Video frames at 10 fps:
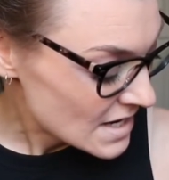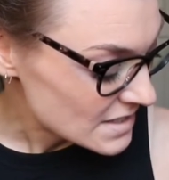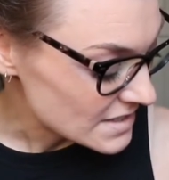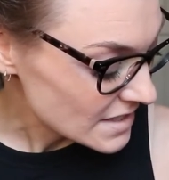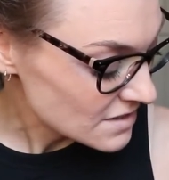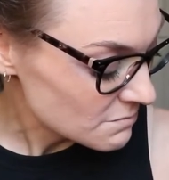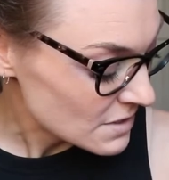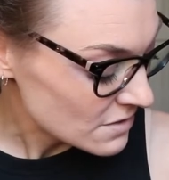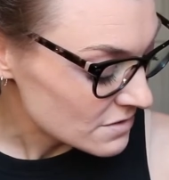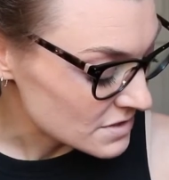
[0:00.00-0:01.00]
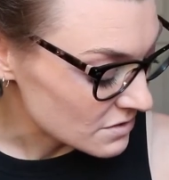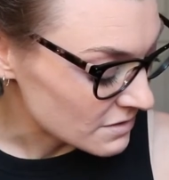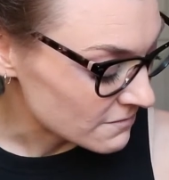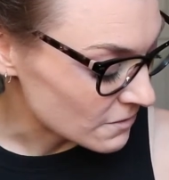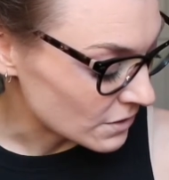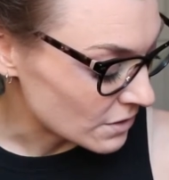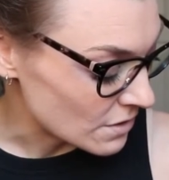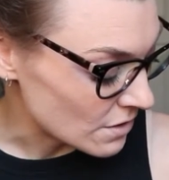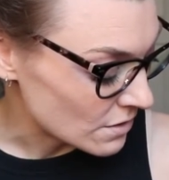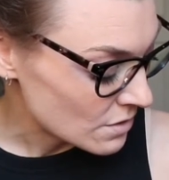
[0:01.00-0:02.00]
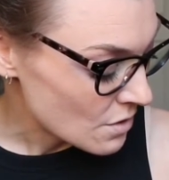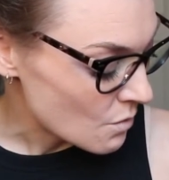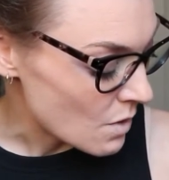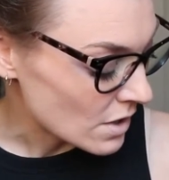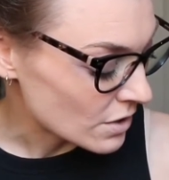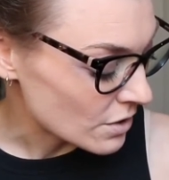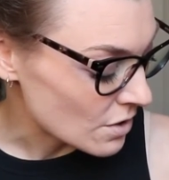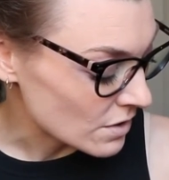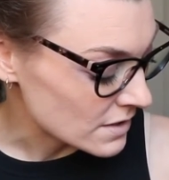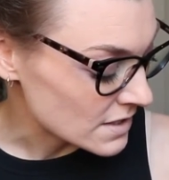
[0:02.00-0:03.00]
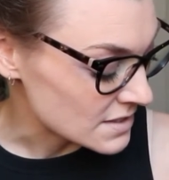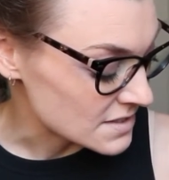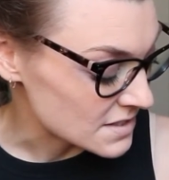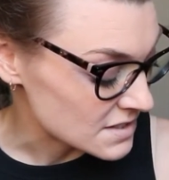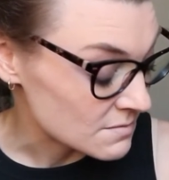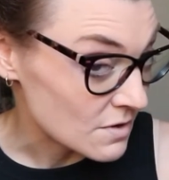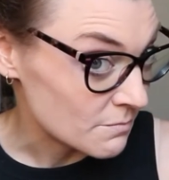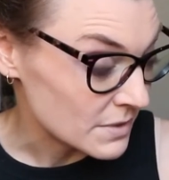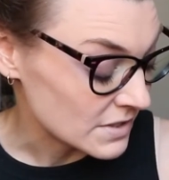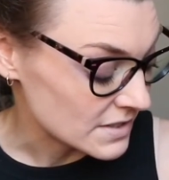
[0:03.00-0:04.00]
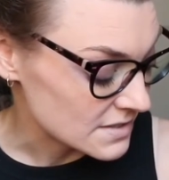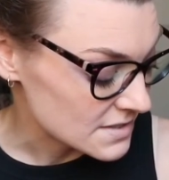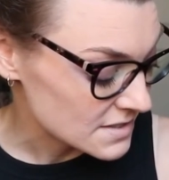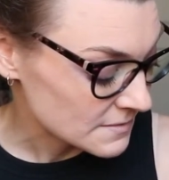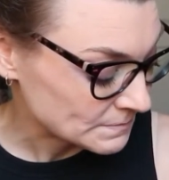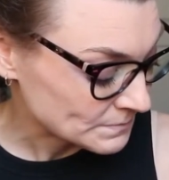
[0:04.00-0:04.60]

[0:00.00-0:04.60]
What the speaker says: Detective Miller is looking for a girl, one girl in a system of billions.